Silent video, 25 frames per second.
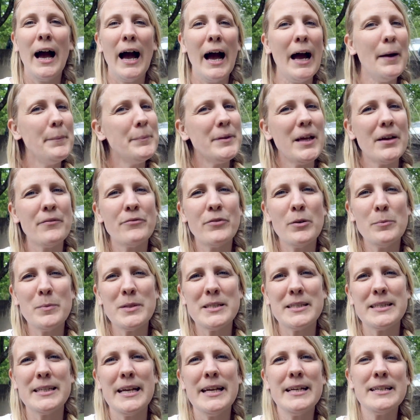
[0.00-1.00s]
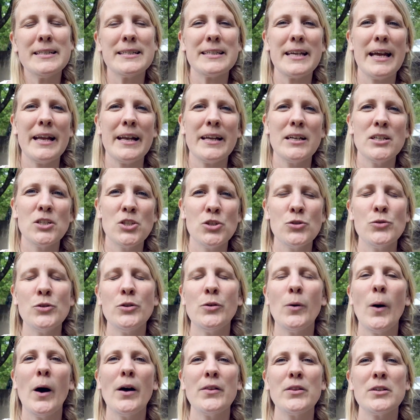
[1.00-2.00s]
I'm not from the States and I do
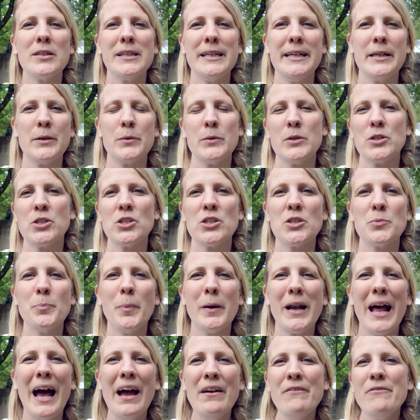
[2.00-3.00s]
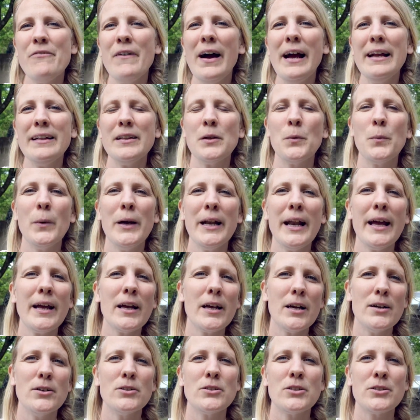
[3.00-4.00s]
know other languages, but I find that when I
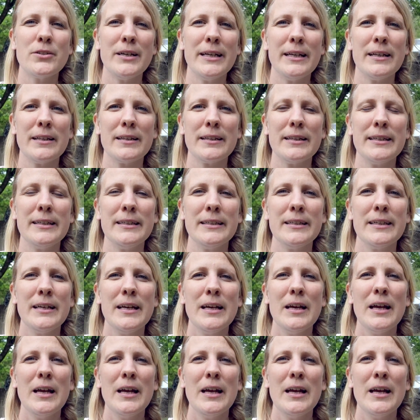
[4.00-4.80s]
go to Italy,